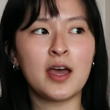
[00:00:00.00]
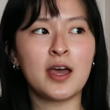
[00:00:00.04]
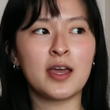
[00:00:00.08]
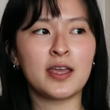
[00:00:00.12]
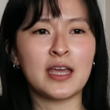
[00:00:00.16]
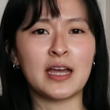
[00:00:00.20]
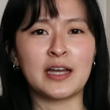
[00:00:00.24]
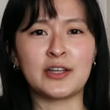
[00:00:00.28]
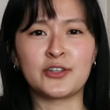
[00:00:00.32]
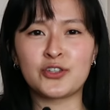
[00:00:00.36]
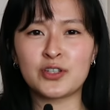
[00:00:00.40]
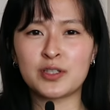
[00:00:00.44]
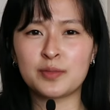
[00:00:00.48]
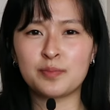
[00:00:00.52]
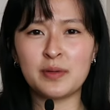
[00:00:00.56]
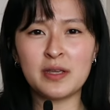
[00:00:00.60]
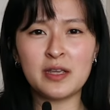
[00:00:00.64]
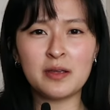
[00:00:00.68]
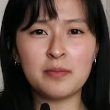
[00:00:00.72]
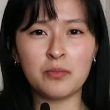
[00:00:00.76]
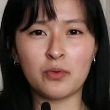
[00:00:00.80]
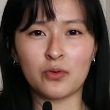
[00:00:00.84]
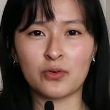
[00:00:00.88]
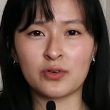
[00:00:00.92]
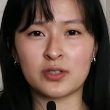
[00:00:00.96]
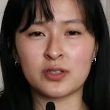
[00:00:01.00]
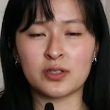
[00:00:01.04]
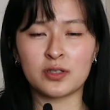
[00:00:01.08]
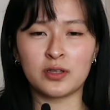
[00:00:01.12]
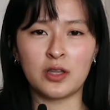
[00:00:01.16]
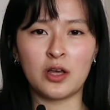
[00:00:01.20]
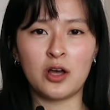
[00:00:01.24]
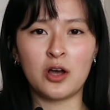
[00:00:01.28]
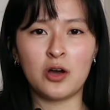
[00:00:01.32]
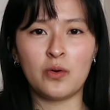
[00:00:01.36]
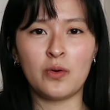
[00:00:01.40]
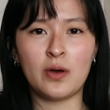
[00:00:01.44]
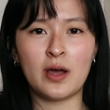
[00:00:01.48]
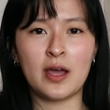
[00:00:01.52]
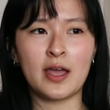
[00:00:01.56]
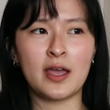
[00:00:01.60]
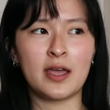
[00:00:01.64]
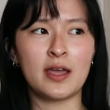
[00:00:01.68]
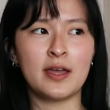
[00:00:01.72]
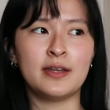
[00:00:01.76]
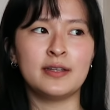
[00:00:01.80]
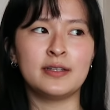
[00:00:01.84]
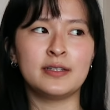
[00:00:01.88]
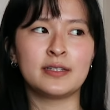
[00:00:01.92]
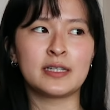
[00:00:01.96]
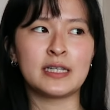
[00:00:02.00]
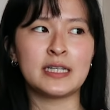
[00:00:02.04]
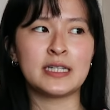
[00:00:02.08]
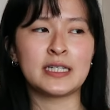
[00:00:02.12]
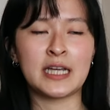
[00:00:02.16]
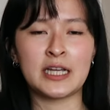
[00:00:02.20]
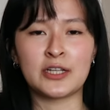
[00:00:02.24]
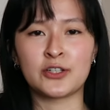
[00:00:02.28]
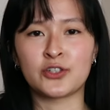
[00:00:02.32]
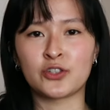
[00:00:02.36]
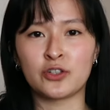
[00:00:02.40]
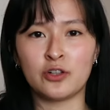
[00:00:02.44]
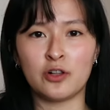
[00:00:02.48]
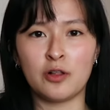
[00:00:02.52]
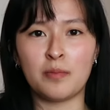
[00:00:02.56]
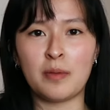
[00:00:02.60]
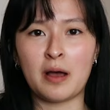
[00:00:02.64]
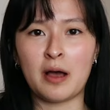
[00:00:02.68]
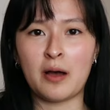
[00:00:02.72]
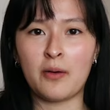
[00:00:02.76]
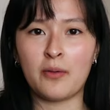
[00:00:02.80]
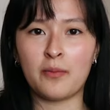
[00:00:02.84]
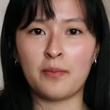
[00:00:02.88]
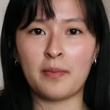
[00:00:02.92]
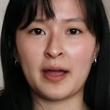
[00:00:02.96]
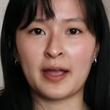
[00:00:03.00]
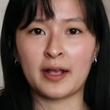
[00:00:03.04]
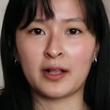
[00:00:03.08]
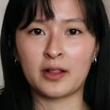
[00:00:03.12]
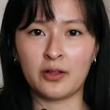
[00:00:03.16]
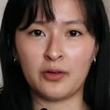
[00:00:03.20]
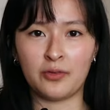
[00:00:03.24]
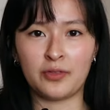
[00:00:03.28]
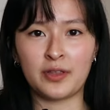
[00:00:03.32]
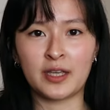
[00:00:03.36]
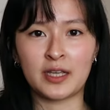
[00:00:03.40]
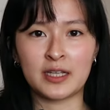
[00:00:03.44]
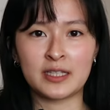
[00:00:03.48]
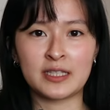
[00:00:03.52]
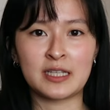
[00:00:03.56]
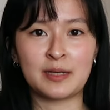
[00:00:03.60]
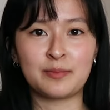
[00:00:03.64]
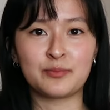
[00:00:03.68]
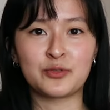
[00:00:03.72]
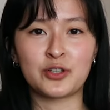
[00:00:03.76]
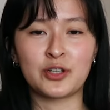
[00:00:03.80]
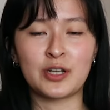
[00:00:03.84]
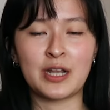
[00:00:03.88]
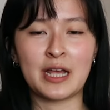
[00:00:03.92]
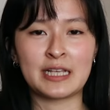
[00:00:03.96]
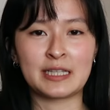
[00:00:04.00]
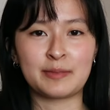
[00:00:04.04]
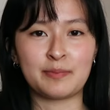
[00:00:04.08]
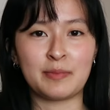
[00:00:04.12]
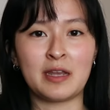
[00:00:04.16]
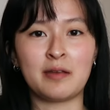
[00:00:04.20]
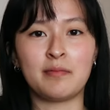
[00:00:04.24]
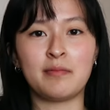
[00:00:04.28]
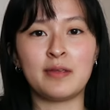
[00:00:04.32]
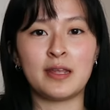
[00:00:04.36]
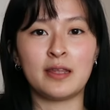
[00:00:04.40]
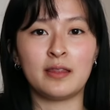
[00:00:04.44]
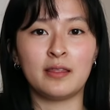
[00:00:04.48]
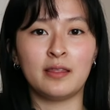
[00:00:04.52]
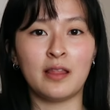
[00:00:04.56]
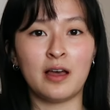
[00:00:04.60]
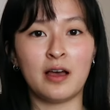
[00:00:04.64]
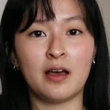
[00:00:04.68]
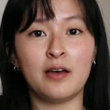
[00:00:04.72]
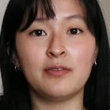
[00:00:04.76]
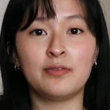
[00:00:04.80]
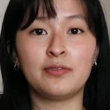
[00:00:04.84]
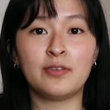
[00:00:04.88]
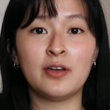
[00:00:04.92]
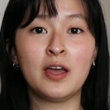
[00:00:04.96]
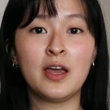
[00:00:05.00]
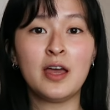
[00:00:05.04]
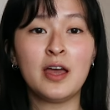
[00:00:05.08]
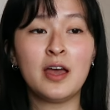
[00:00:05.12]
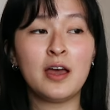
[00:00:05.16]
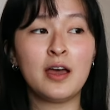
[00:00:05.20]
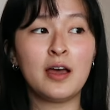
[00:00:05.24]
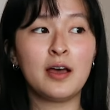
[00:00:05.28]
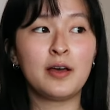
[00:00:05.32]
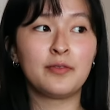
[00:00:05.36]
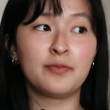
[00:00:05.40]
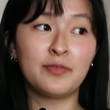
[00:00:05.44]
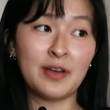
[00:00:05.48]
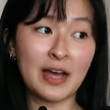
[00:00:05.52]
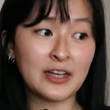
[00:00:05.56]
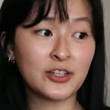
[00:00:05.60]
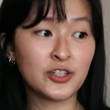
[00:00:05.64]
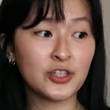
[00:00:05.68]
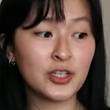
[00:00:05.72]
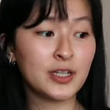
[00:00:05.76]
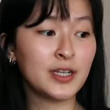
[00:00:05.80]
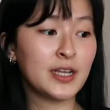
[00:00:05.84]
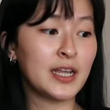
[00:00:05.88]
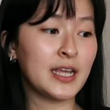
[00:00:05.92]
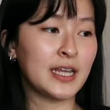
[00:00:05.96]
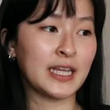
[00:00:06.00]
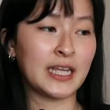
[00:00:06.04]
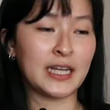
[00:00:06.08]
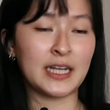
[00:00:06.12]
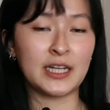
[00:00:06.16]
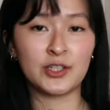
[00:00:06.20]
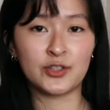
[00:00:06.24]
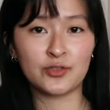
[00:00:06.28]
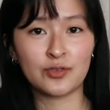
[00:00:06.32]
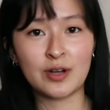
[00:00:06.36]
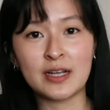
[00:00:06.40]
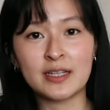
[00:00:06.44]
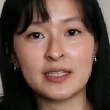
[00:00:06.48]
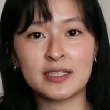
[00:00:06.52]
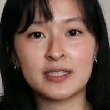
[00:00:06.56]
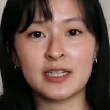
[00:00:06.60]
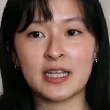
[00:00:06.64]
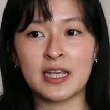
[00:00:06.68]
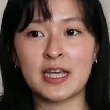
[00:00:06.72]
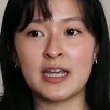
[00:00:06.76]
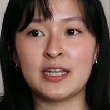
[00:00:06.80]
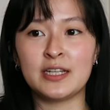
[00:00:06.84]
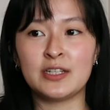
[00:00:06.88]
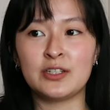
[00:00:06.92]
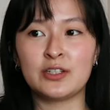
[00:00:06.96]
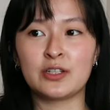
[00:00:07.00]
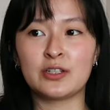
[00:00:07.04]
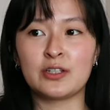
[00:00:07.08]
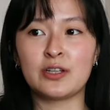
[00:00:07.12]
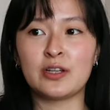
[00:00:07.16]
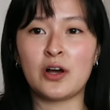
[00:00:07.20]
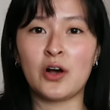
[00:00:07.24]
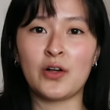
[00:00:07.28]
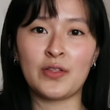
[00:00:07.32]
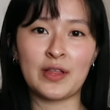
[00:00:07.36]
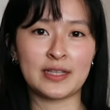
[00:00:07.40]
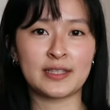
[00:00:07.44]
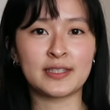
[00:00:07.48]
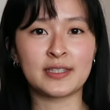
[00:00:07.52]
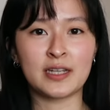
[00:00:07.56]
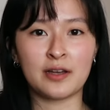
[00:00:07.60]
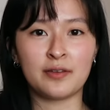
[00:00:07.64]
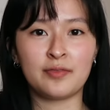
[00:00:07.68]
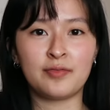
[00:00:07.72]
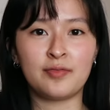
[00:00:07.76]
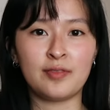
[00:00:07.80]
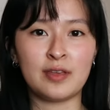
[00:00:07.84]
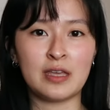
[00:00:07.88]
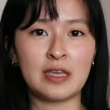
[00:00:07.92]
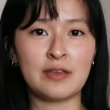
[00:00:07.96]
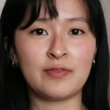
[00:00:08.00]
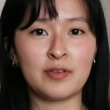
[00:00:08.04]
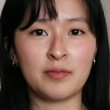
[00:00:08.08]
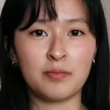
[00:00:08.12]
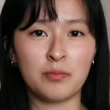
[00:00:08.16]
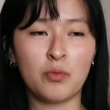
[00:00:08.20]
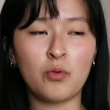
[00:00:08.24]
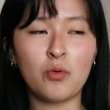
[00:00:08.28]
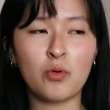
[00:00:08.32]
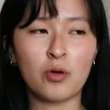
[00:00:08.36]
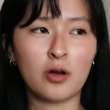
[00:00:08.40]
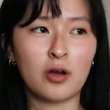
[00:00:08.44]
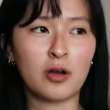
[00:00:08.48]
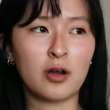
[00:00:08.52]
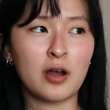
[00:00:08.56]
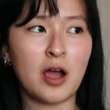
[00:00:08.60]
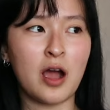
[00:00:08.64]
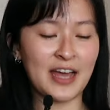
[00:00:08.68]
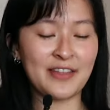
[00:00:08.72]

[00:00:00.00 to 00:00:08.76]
yeah, just being more slow and intentional about my clothing consumption has made me love fashion and getting dressed and all that stuff even more.